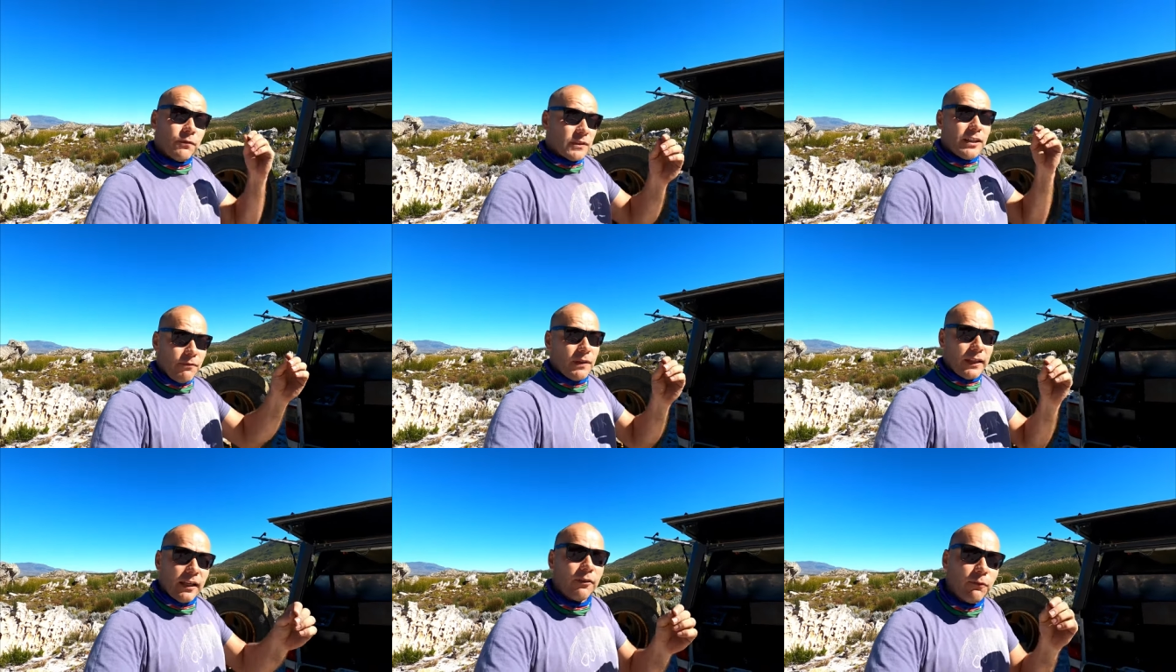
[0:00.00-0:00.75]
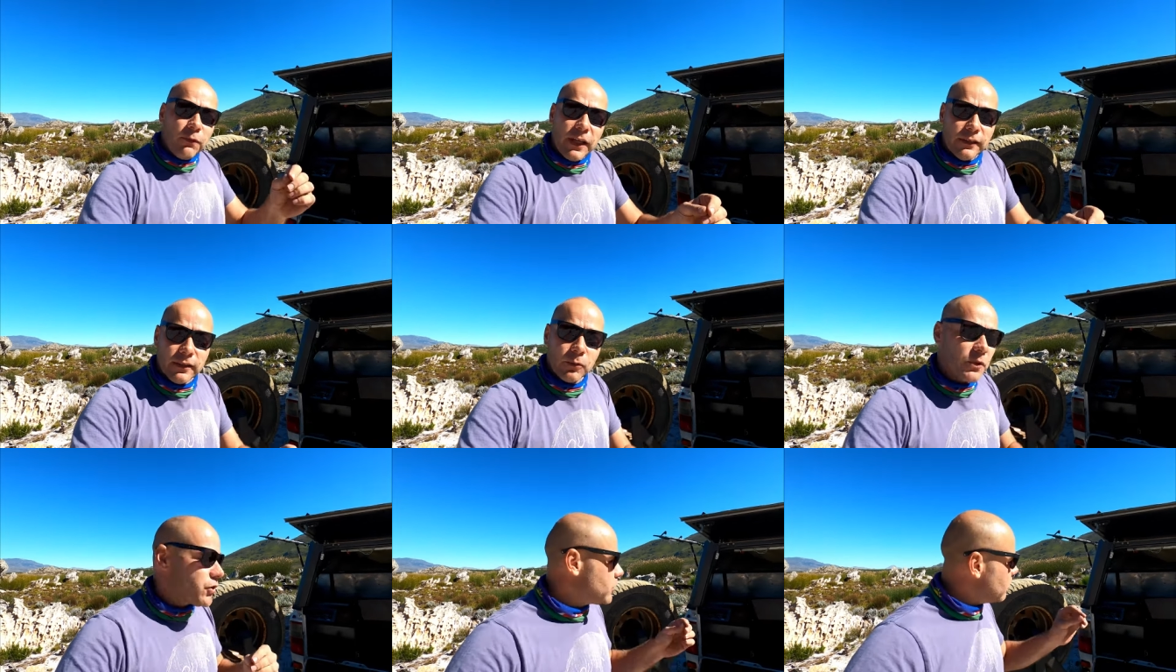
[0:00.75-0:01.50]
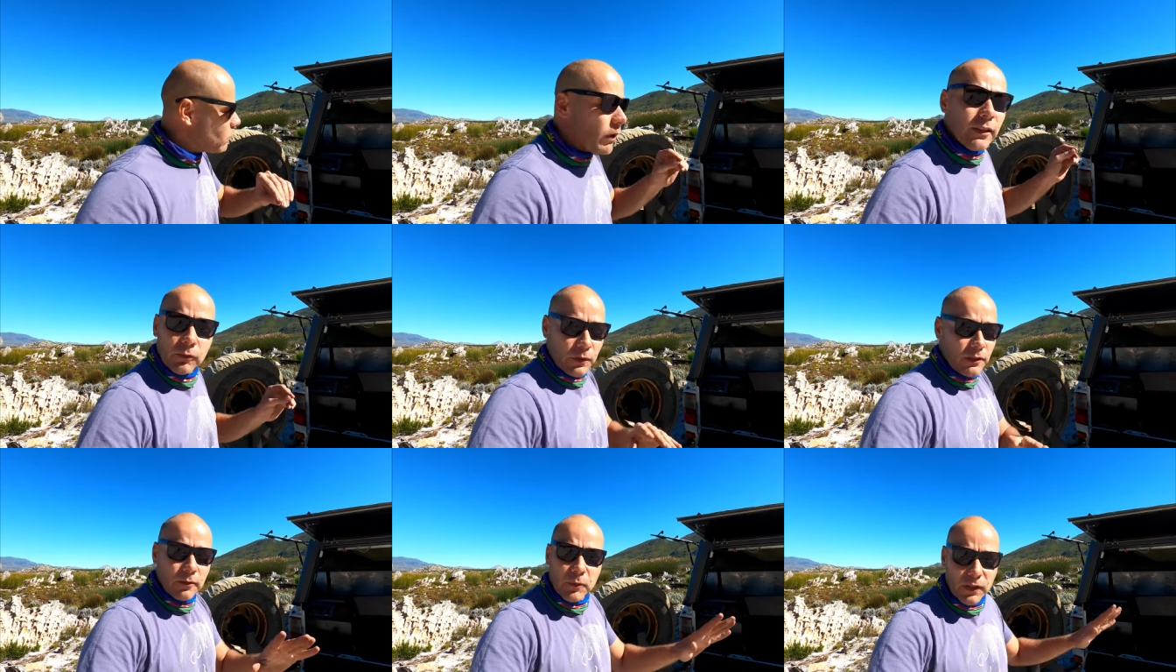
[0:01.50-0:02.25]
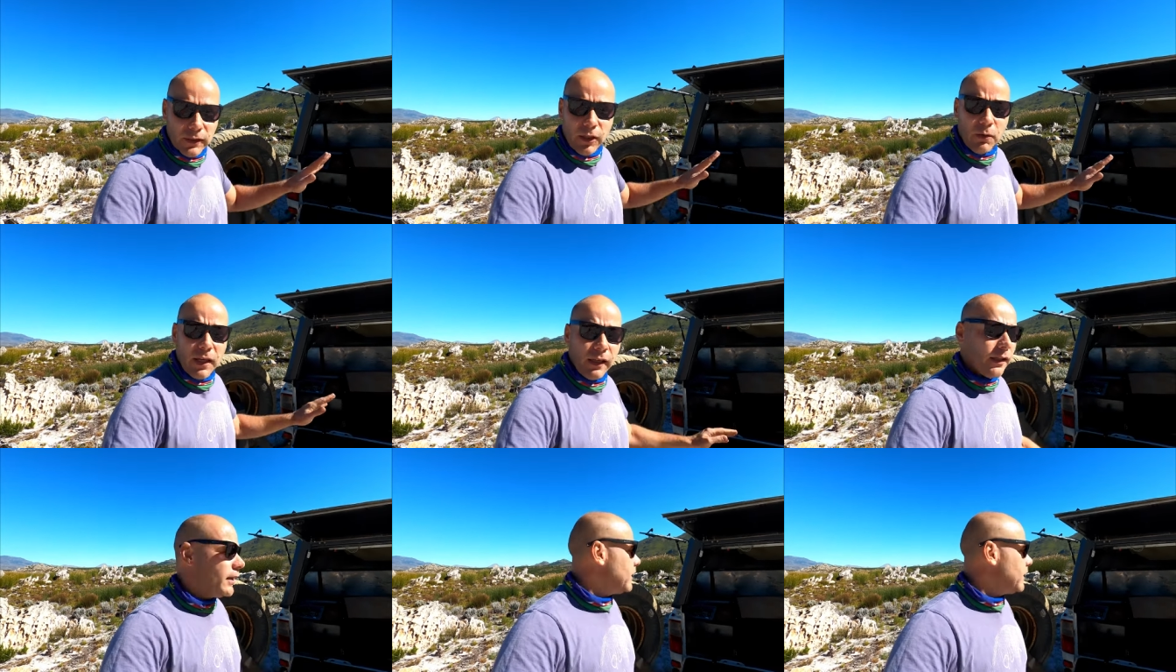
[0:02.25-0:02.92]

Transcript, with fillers: Stuff that can infect it, which you don't want when you're in the middle of nowhere.